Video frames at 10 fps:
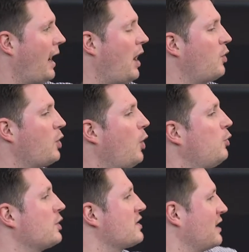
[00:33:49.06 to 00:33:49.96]
how
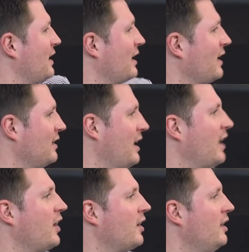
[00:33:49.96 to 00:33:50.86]
cold is it going to get
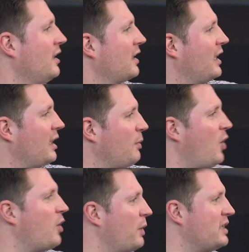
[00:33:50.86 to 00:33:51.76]
there? Can they come
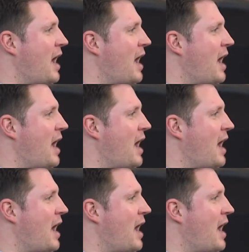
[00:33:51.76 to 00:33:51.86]
all the way